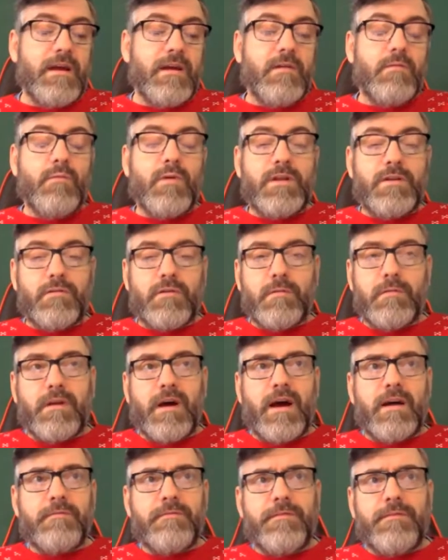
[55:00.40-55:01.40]
Well, you can
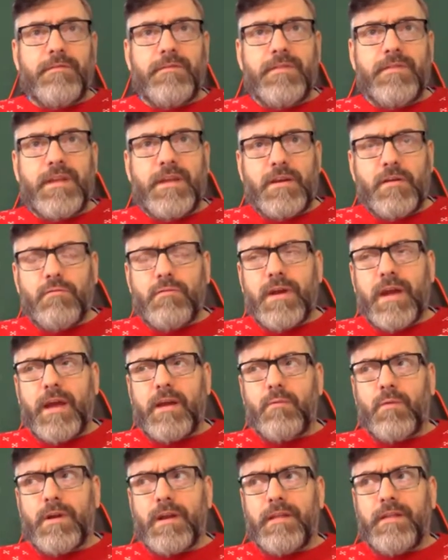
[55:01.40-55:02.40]
have the UK
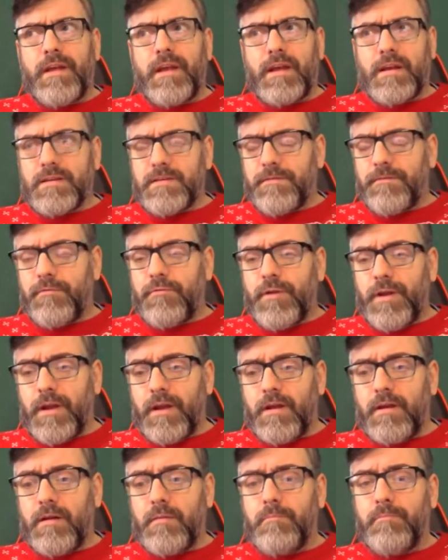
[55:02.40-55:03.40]
one, I think, is free.
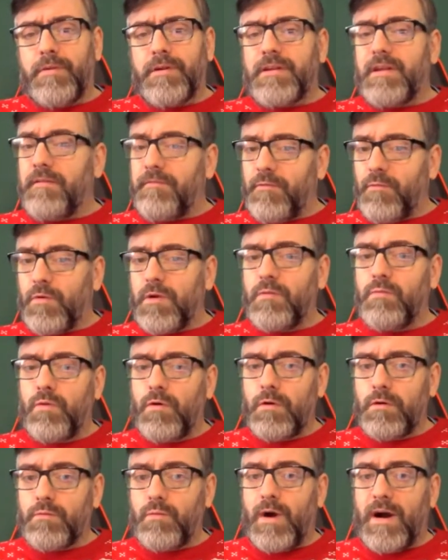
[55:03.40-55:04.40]
But if you want a
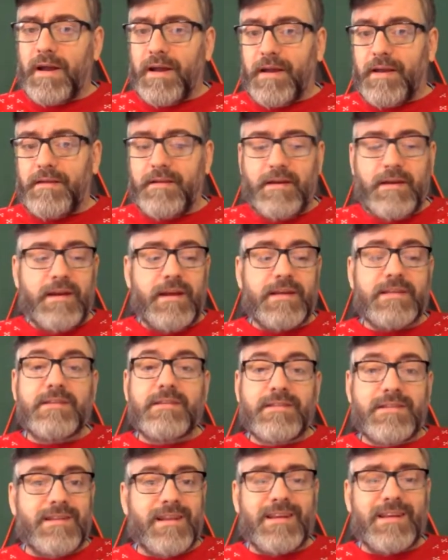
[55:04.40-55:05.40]
worldwide,
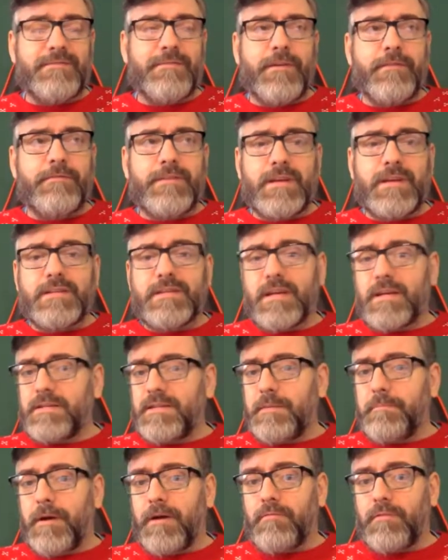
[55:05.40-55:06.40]
it's like
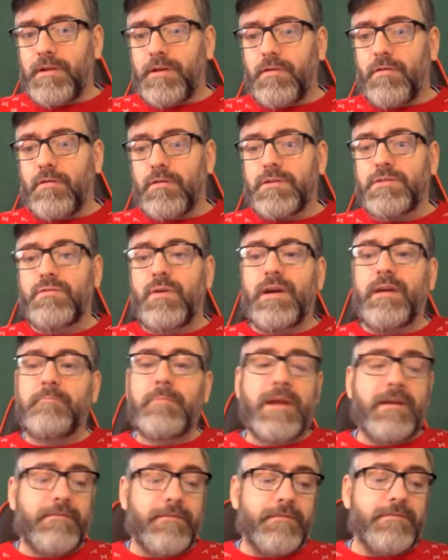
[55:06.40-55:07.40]
£50-60 a year. So I
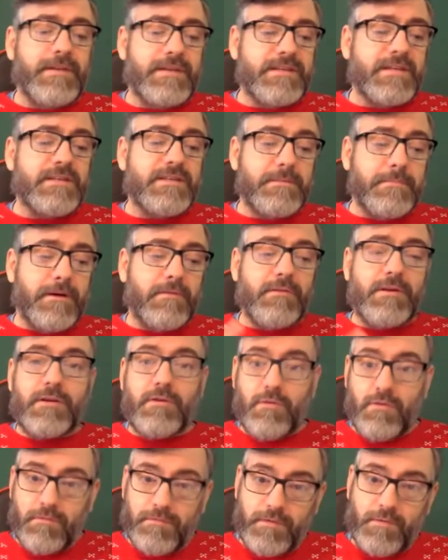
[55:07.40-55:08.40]
pay £50-60 a
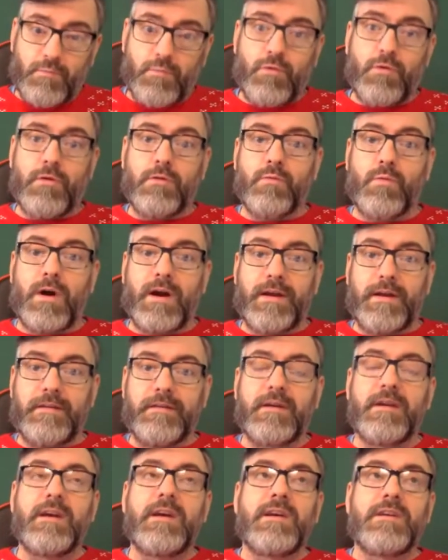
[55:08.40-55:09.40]
year for the worldwide.
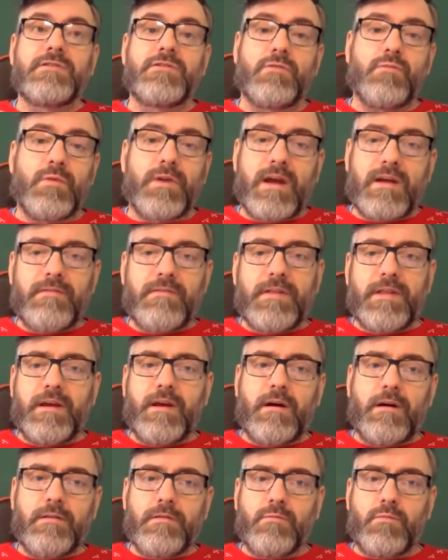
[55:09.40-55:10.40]
So wherever they
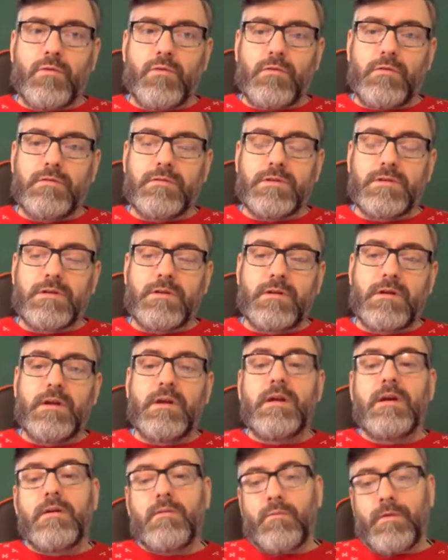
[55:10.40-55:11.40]
are in the world,
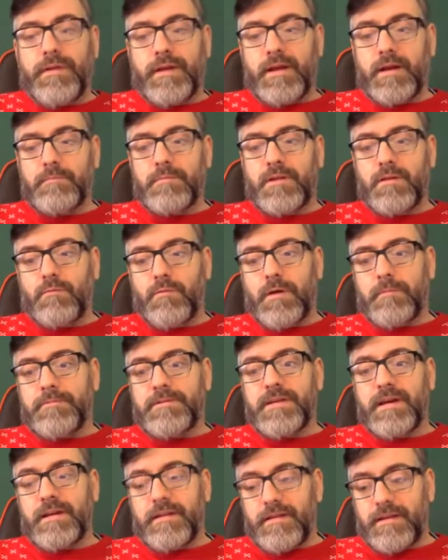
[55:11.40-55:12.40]
when they come to the
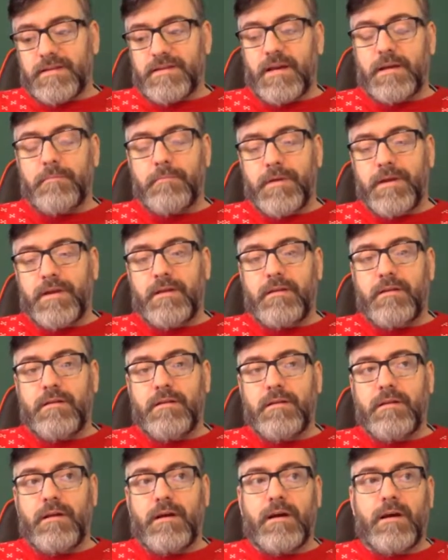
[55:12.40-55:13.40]
website, they type in
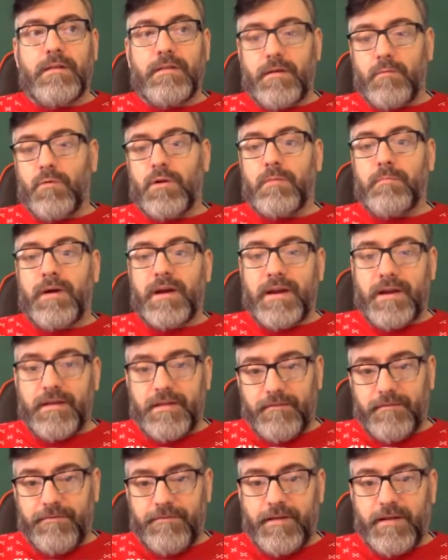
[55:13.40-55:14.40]
they want to buy it,
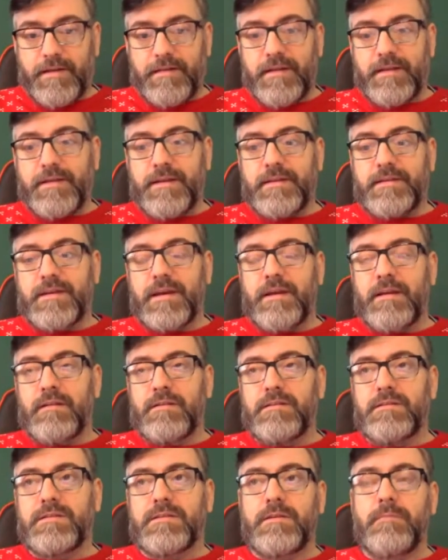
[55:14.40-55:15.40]
they fill in the
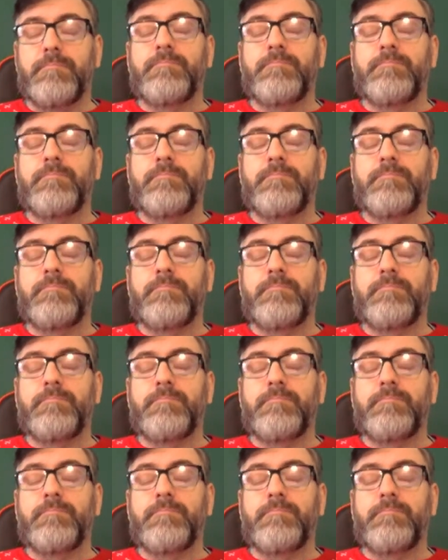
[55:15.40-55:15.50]
details,